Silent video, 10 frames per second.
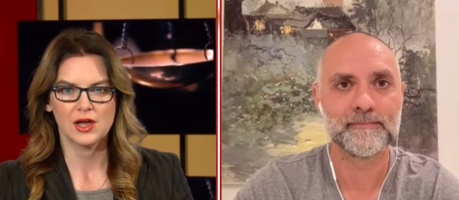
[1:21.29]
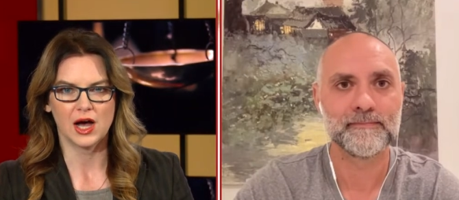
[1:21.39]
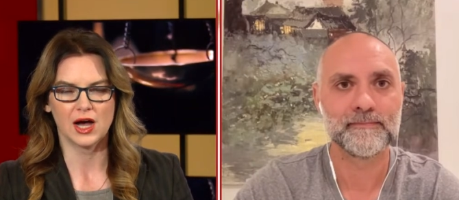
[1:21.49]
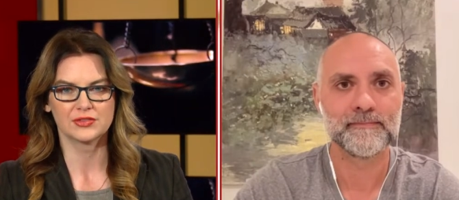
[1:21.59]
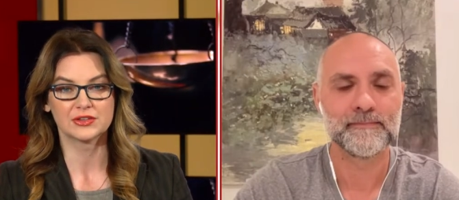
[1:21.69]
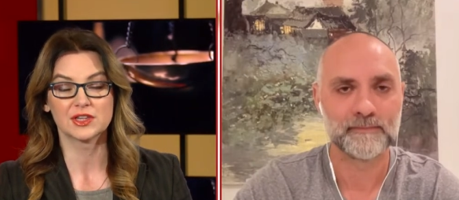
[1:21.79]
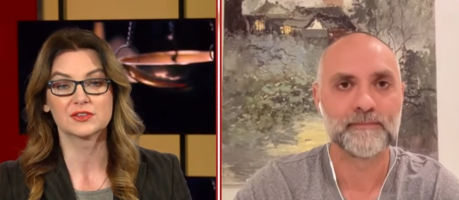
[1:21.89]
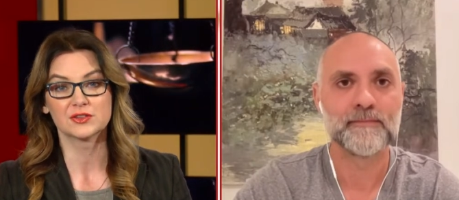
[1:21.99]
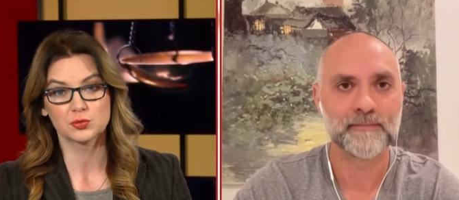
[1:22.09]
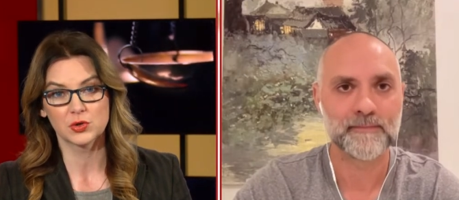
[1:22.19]
Speaker 1: Uh, that, that
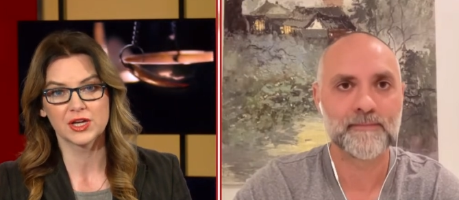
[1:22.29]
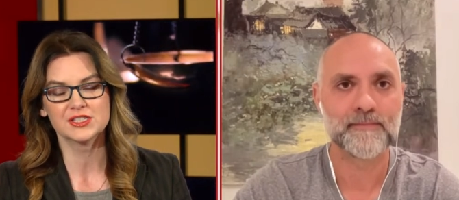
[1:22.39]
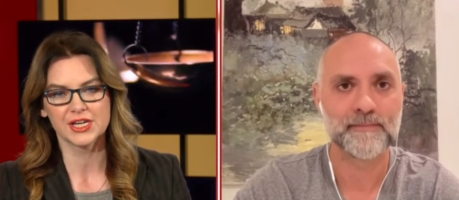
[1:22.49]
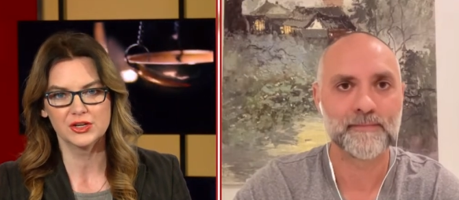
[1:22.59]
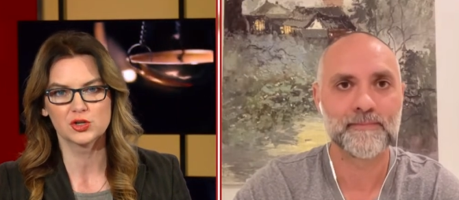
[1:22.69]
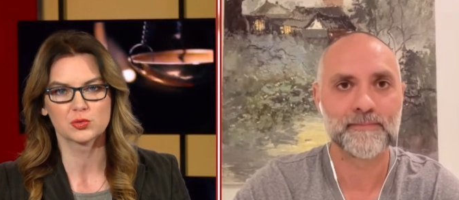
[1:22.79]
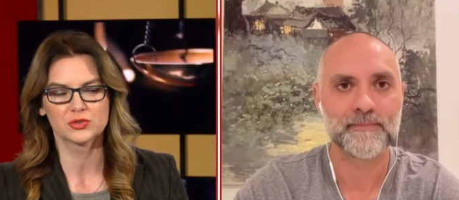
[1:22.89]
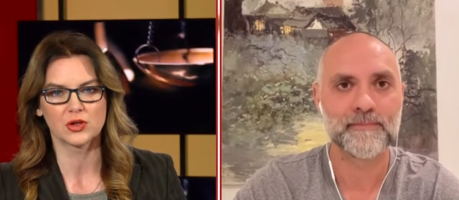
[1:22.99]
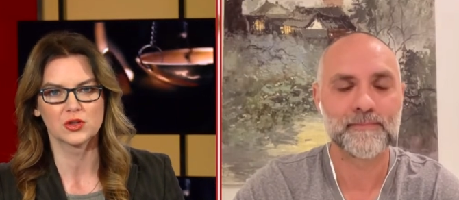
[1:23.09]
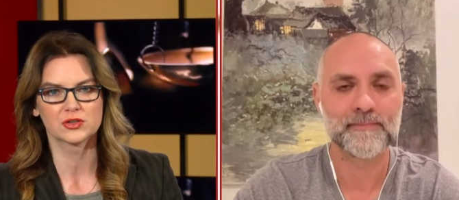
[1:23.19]
this will continue to
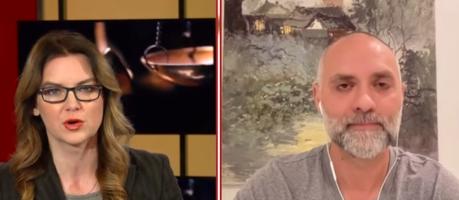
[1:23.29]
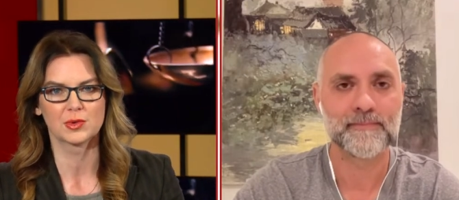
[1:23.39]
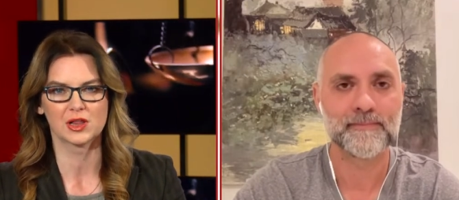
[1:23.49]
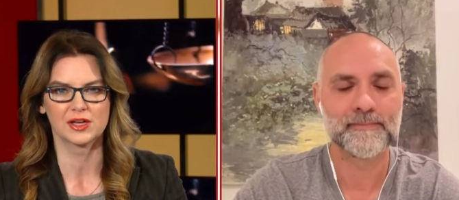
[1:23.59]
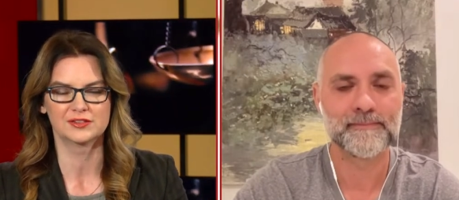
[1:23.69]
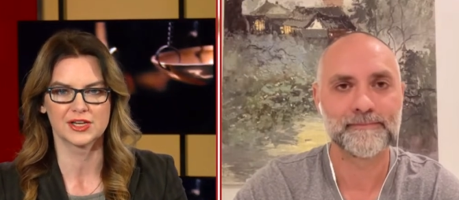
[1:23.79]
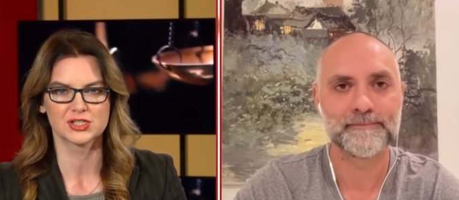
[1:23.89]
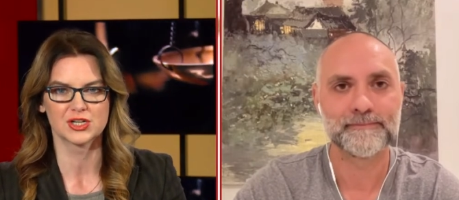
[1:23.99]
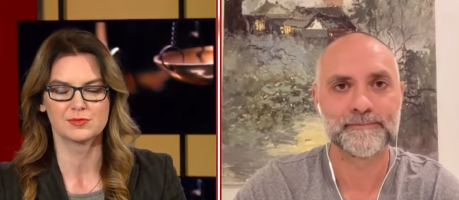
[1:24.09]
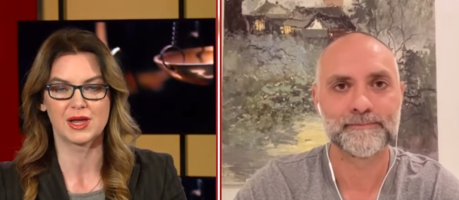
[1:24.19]
result in
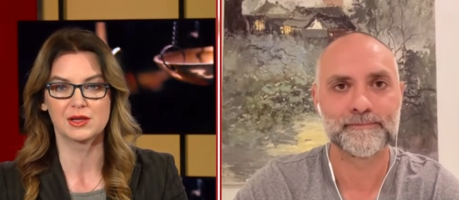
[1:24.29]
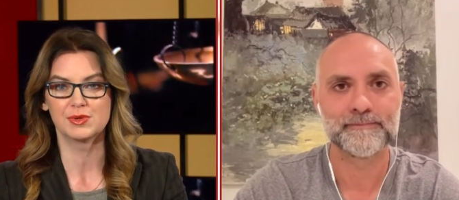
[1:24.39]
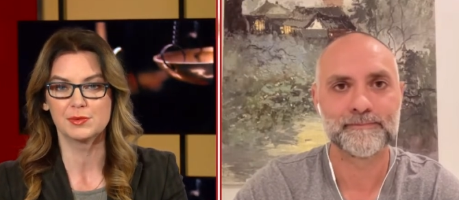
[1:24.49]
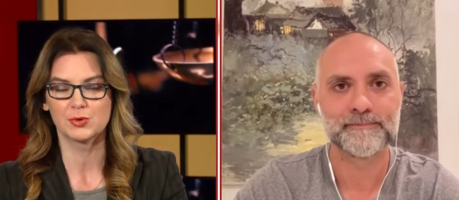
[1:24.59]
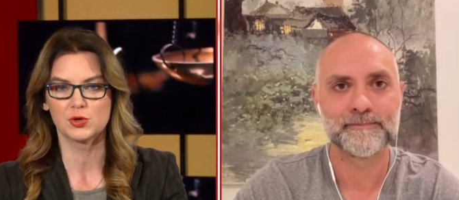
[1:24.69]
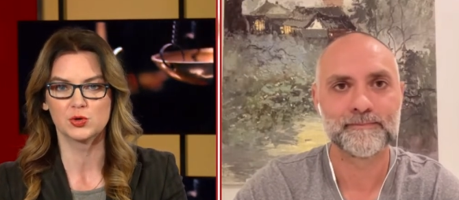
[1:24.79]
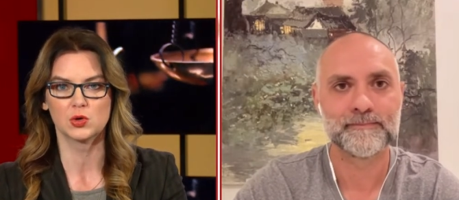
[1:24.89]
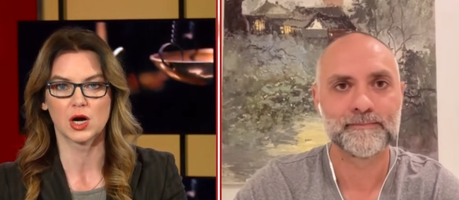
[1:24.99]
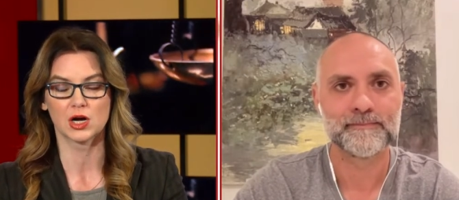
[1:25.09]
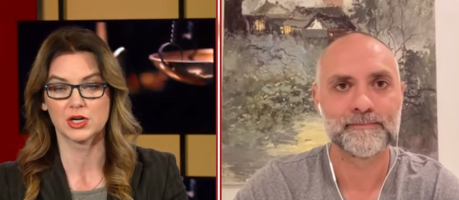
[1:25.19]
criminalization of many people
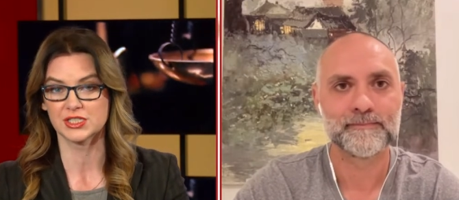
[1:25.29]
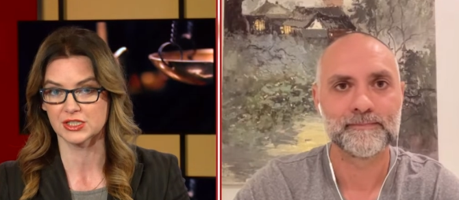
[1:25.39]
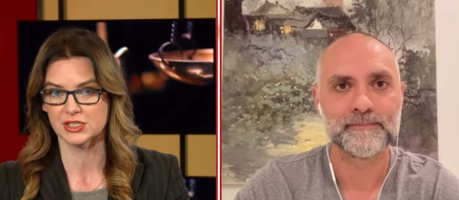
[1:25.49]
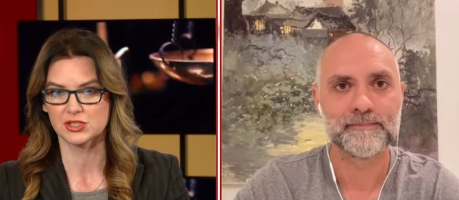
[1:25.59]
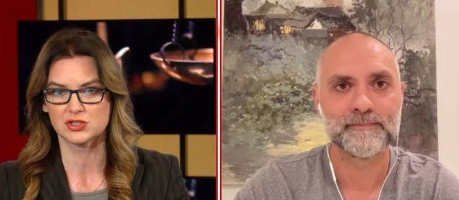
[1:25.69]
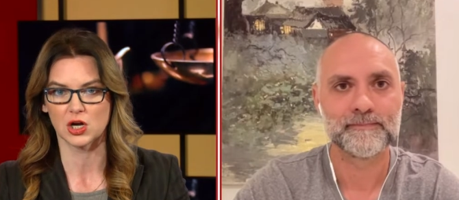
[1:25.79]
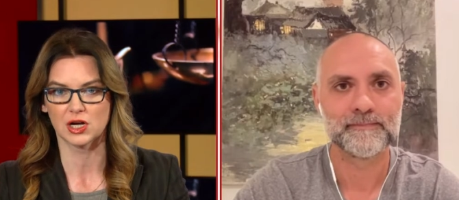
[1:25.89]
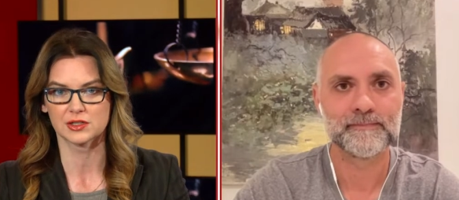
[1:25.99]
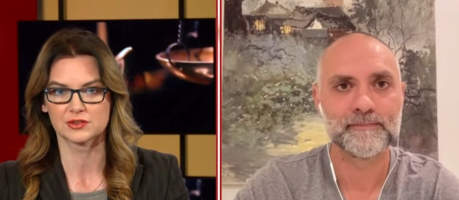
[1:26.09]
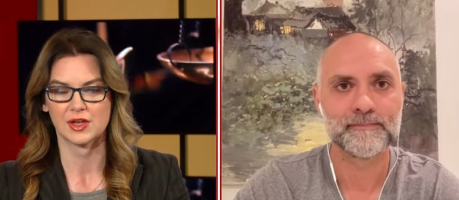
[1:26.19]
who are addicted to
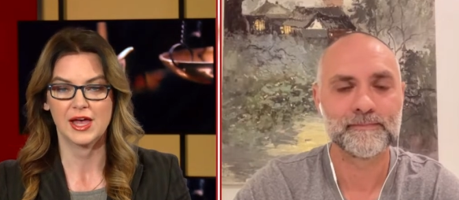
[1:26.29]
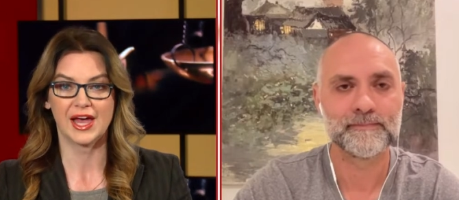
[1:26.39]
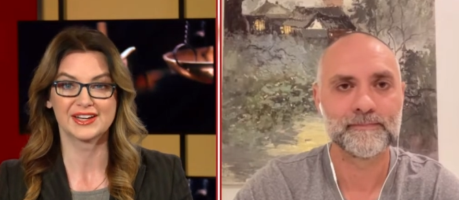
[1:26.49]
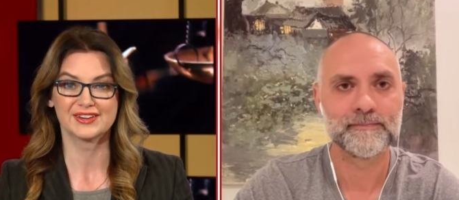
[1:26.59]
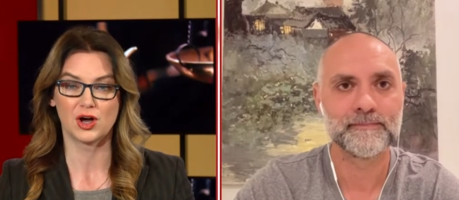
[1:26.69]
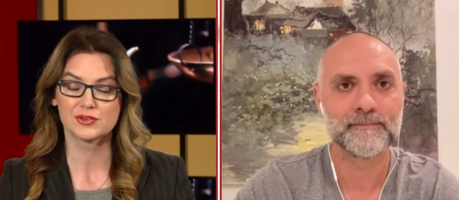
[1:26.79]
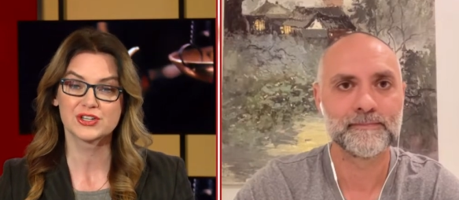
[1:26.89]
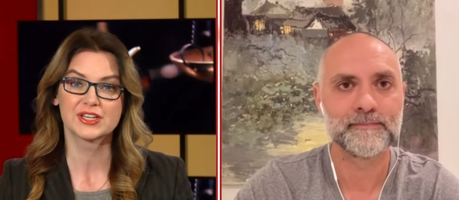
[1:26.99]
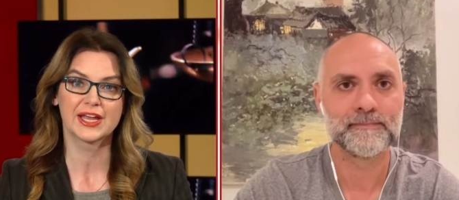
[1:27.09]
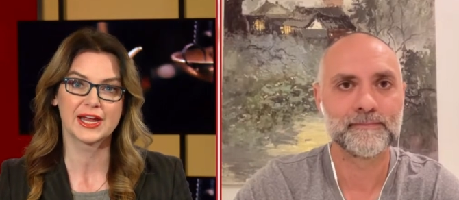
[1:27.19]
drugs and
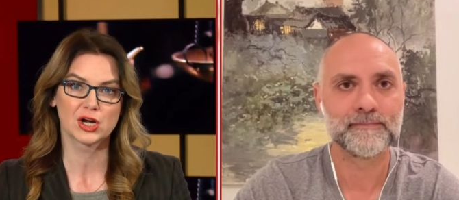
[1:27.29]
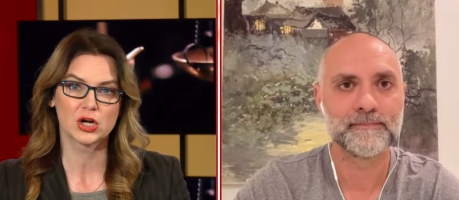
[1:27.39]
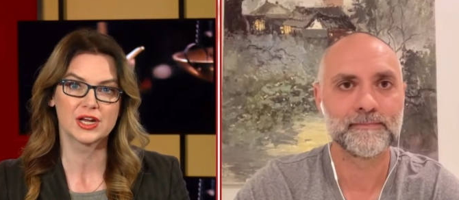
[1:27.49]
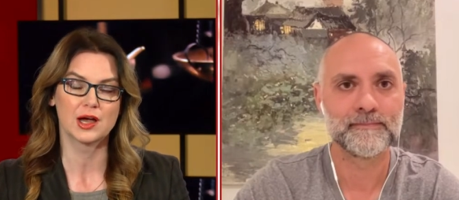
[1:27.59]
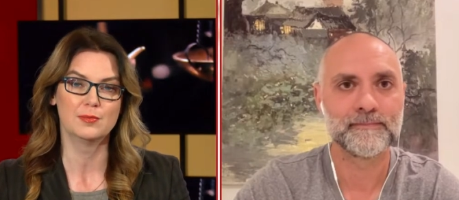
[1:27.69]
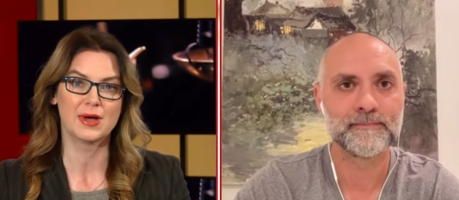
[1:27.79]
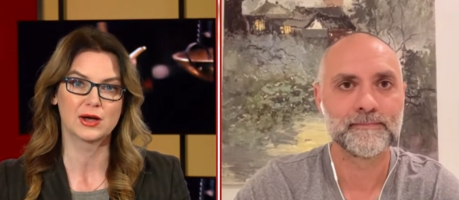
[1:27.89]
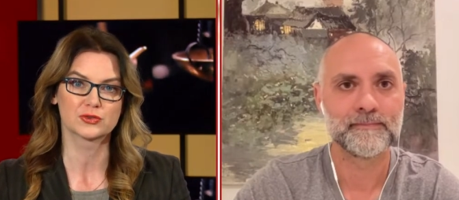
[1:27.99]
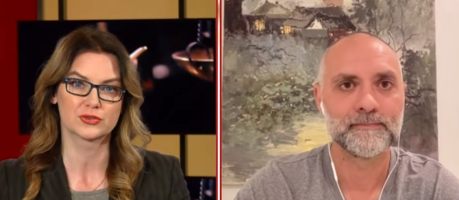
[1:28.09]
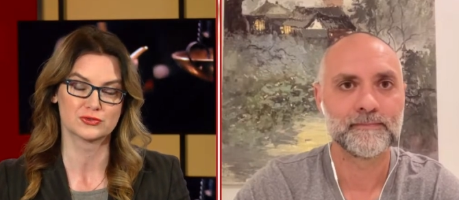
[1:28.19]
often carry
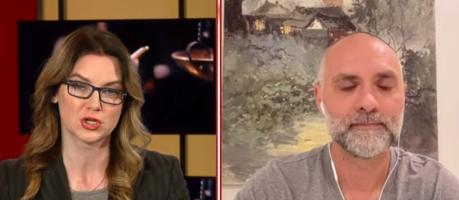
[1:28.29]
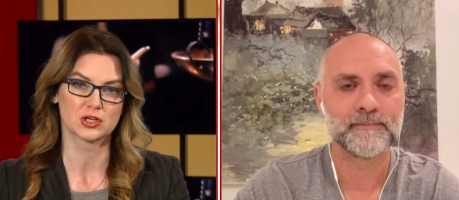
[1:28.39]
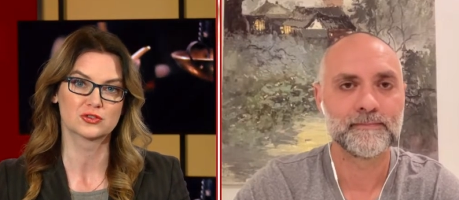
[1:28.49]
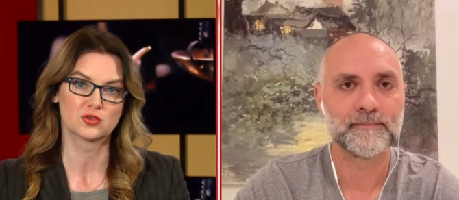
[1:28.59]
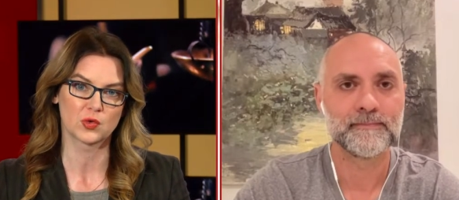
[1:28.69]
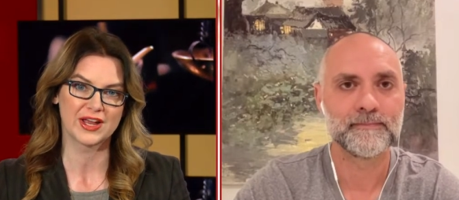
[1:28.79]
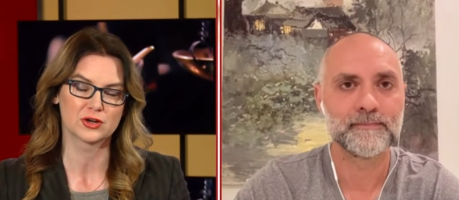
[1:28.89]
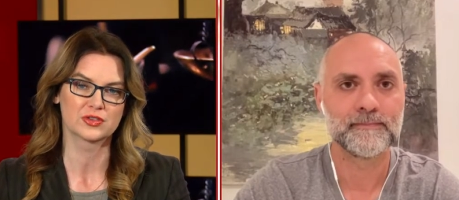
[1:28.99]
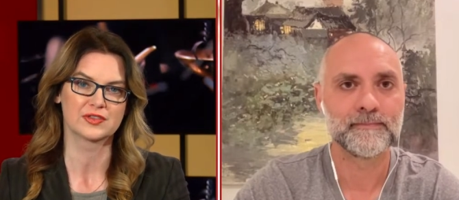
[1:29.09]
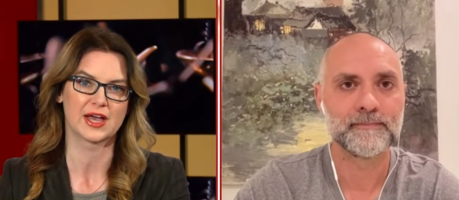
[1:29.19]
amounts of drugs greater
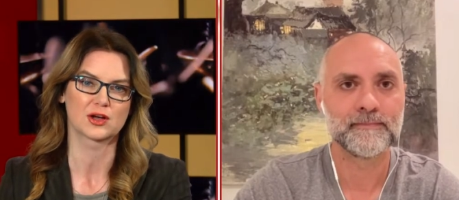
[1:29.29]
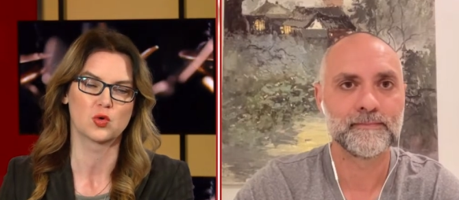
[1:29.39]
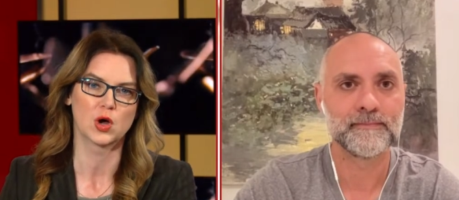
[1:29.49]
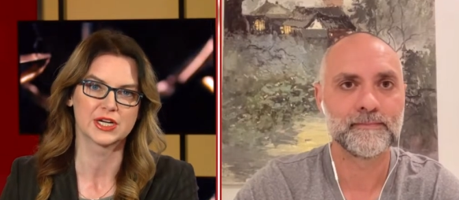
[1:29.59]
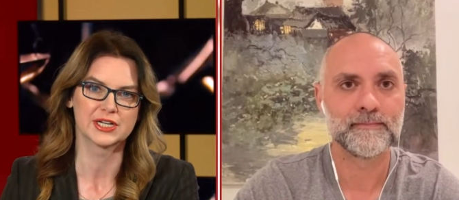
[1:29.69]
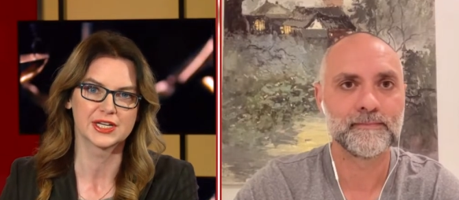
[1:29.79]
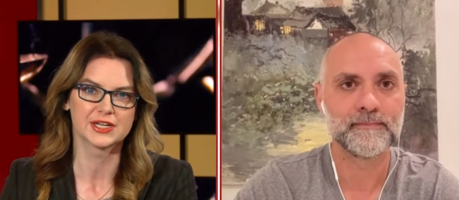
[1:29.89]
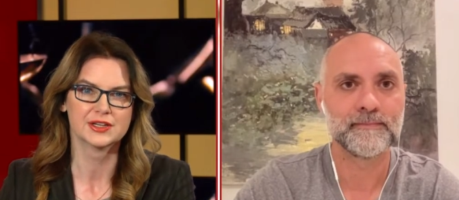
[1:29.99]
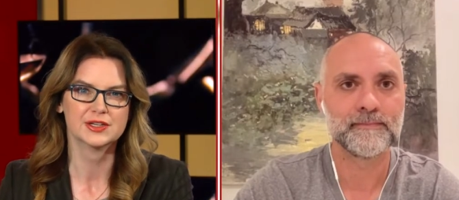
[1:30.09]
than that quantity.